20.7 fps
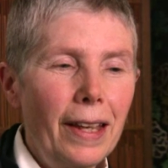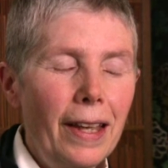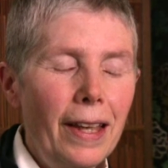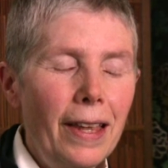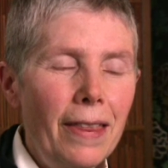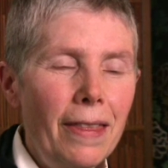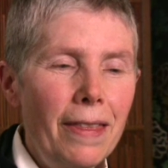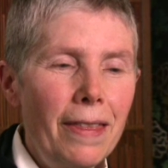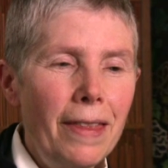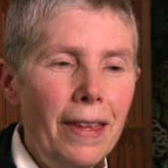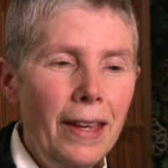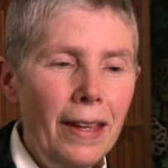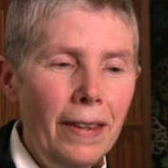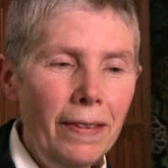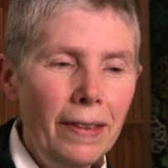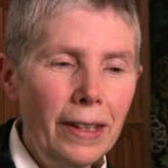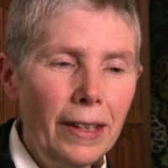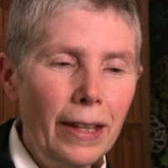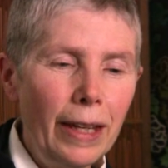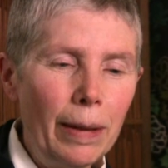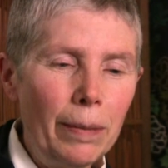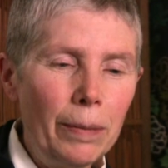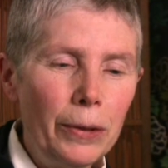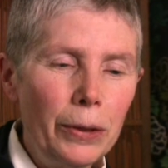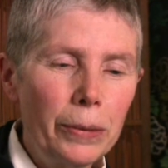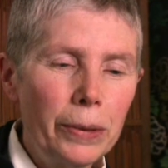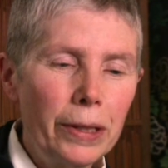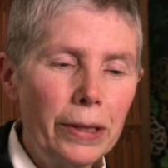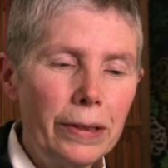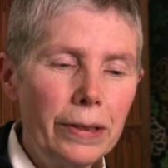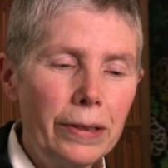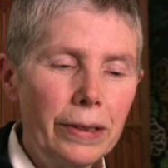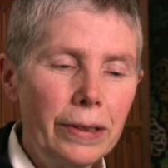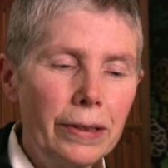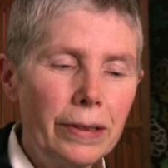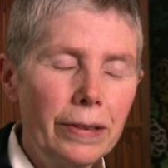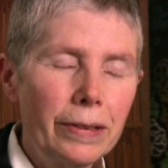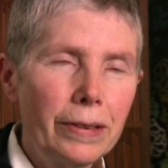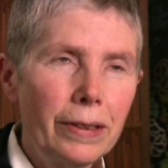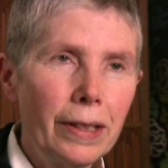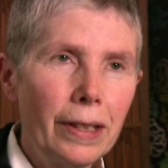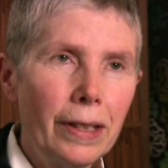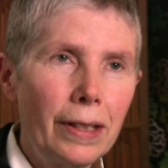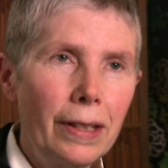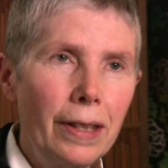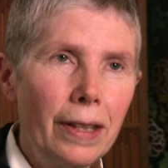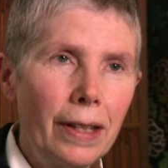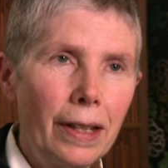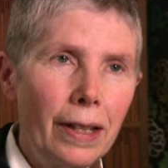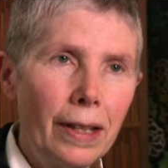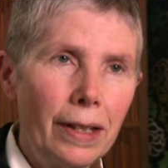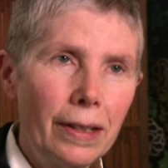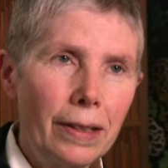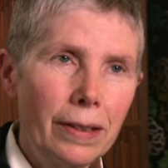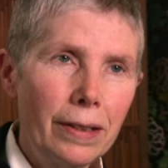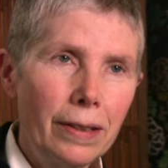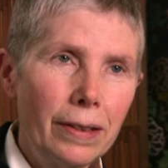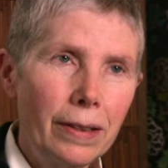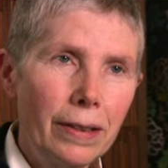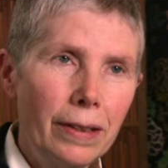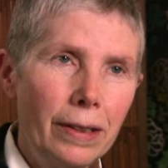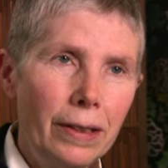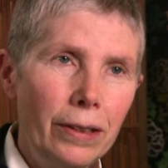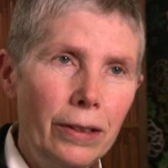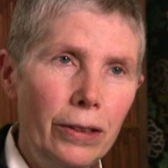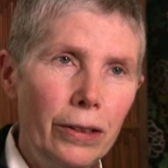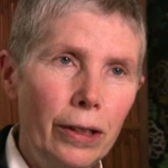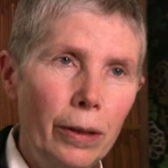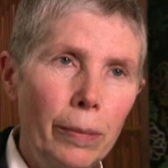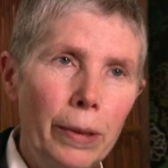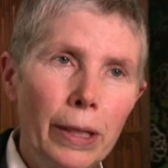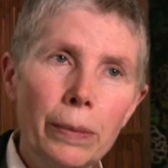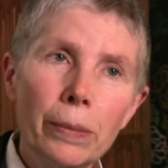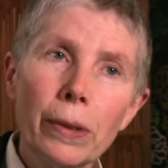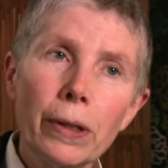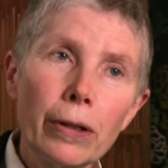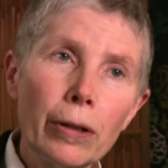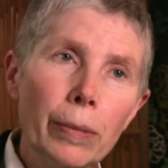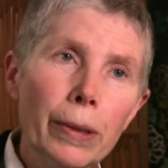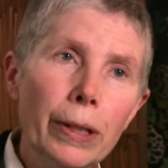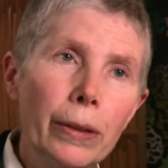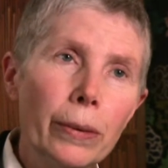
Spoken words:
And then they came to us and said that these young men were going to be